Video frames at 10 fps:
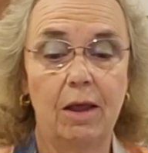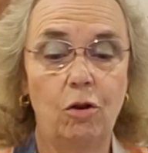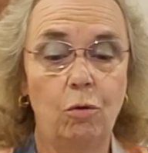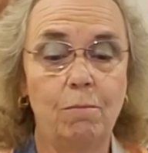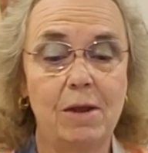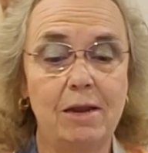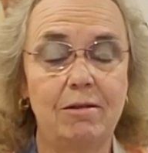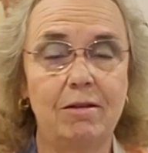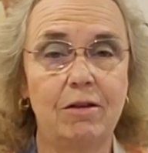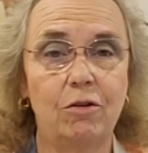and who
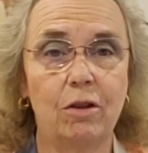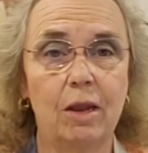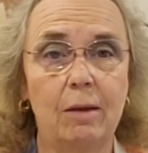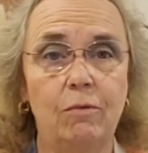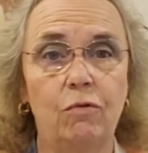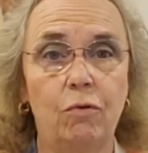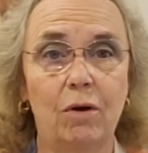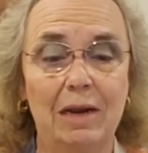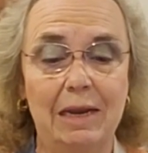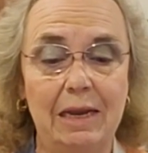makes such claims
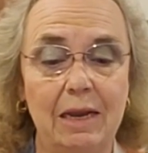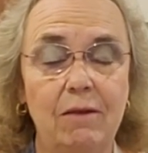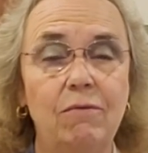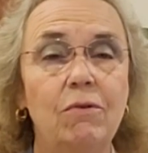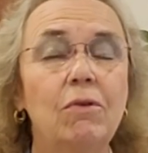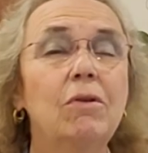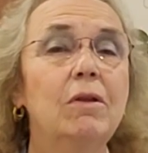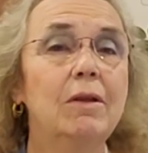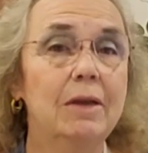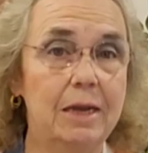for
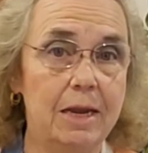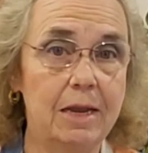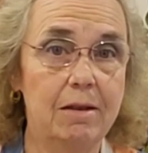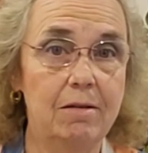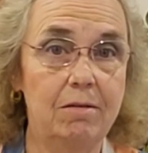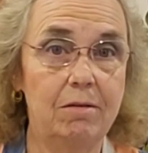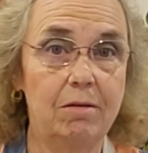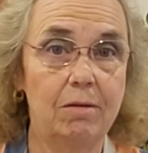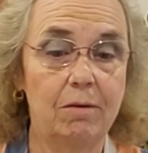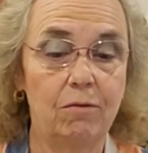evil ends.
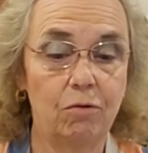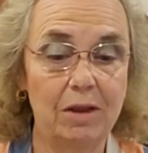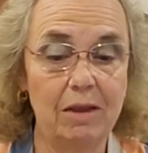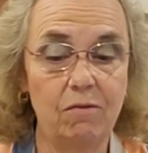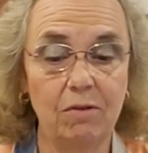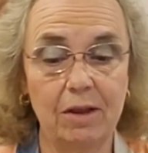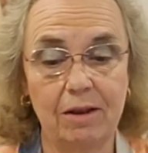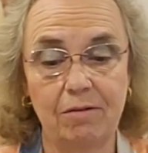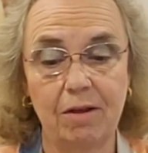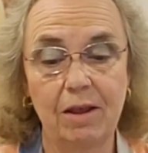For evil
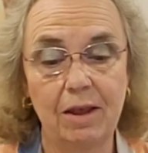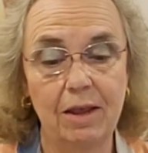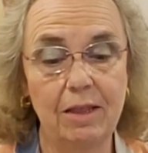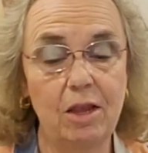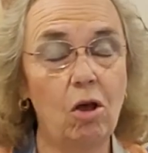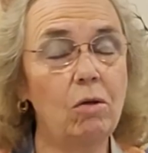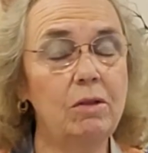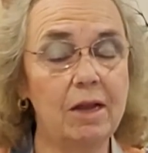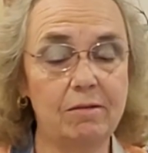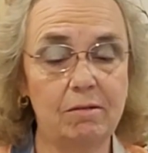ends. In the
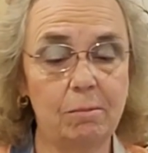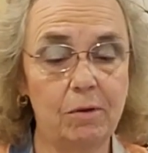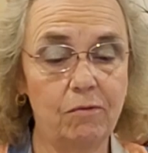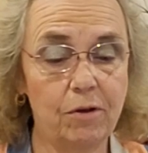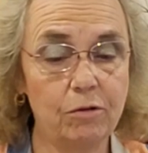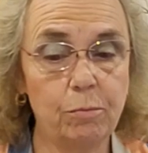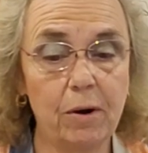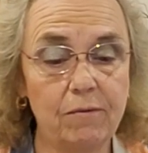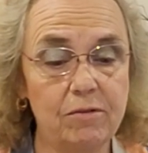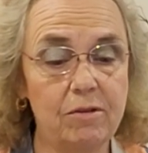Old Testament, false
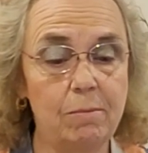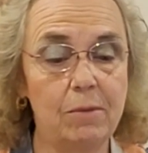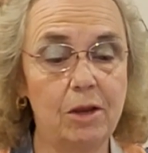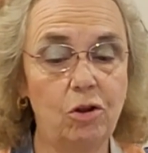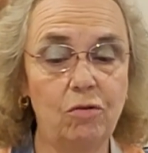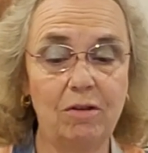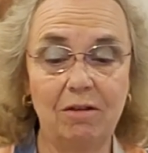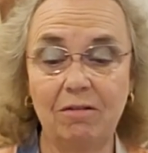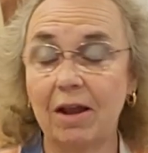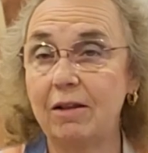prophecy meant using
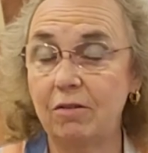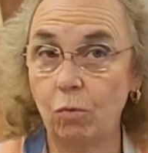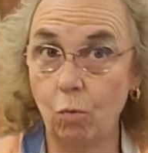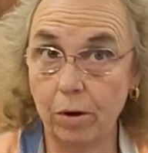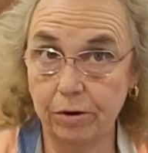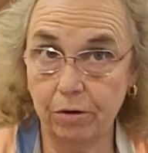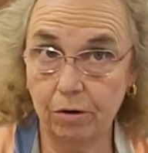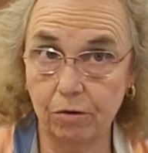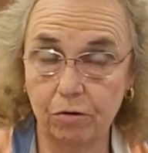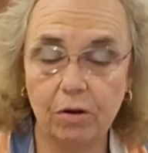signs and
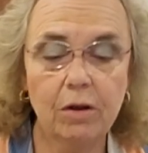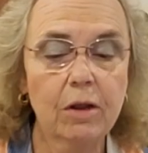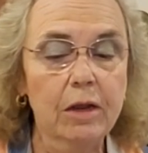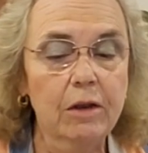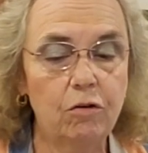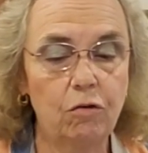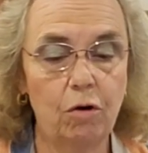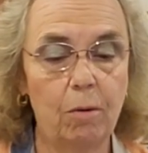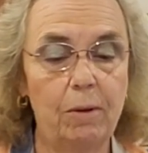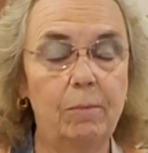wonders to
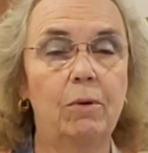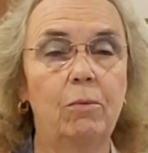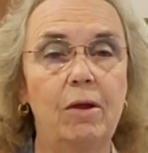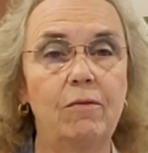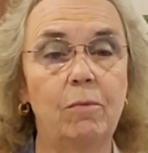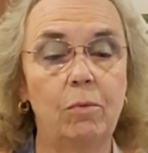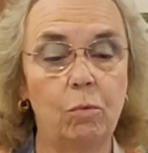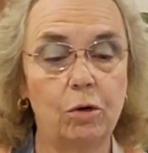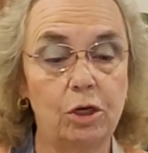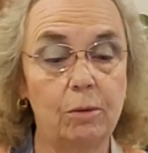draw people away from the
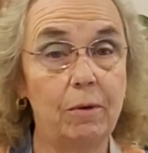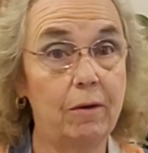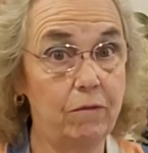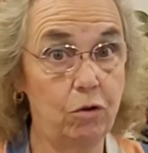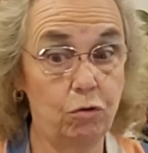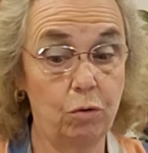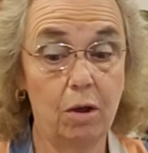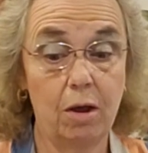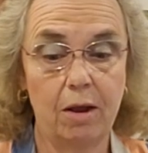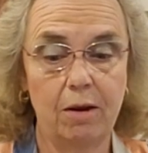worship of the true
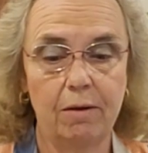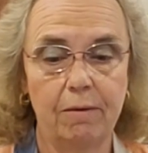God.